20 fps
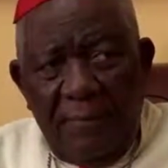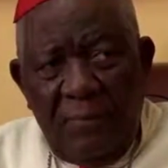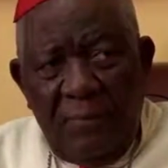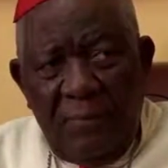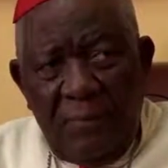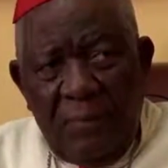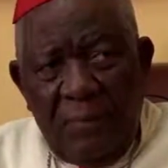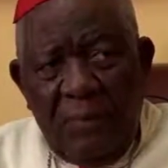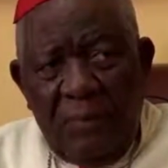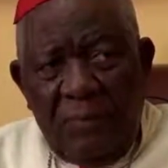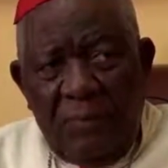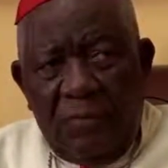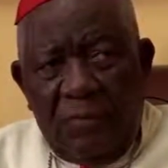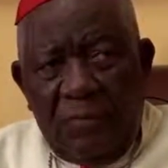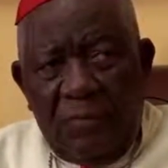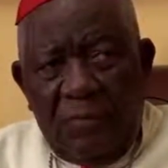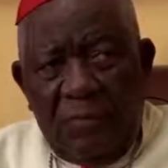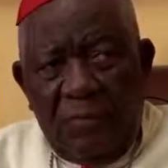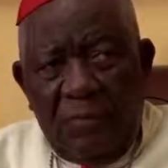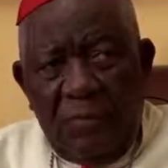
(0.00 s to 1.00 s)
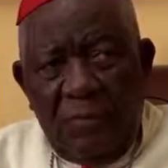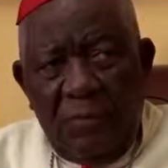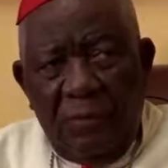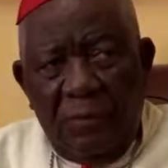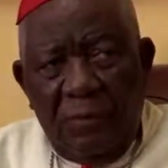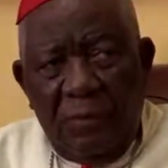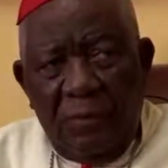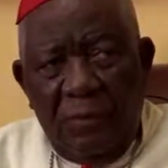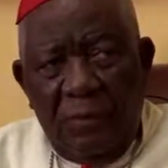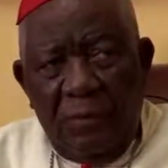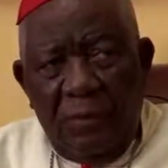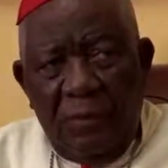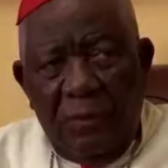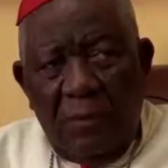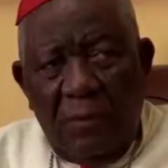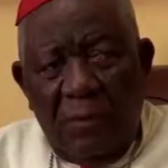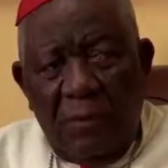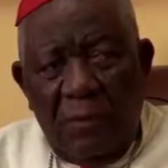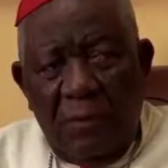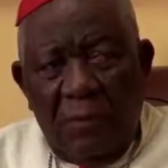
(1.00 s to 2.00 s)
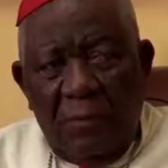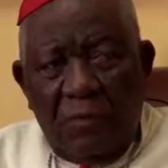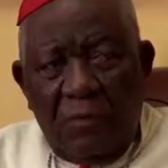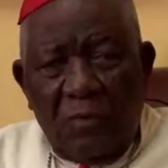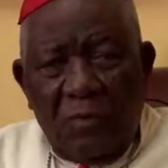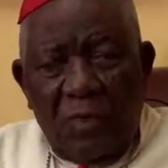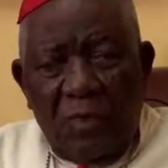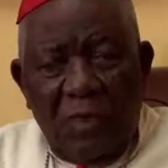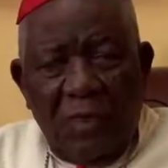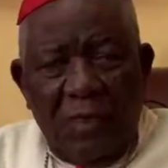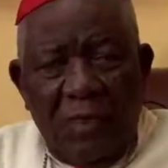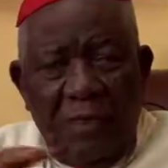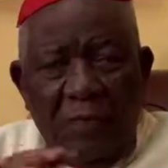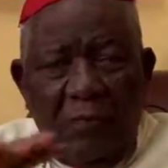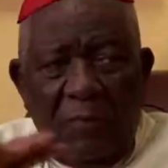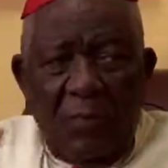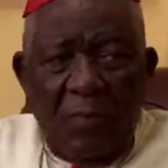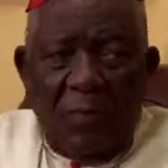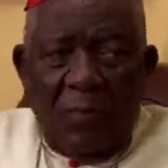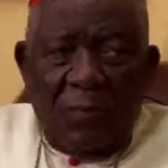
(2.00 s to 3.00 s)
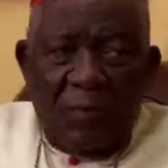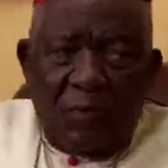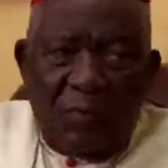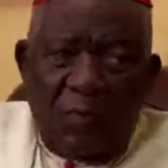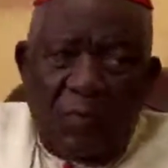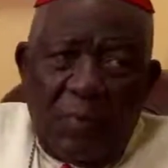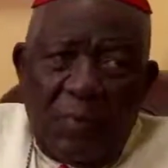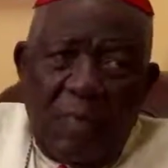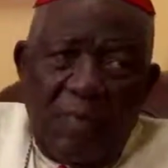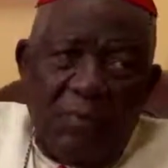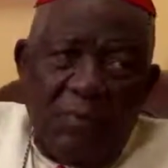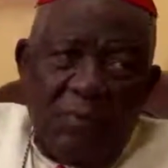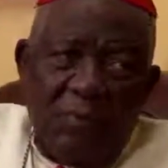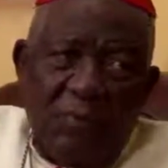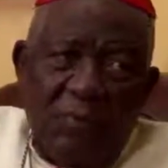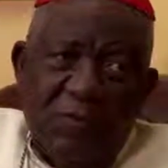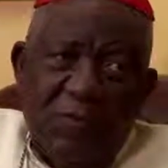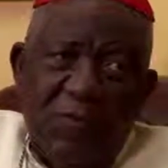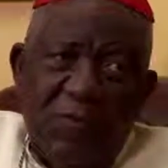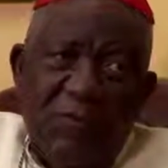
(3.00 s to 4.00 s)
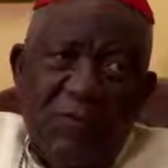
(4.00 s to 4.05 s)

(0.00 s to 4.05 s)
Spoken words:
peace. So let them not be surprised to see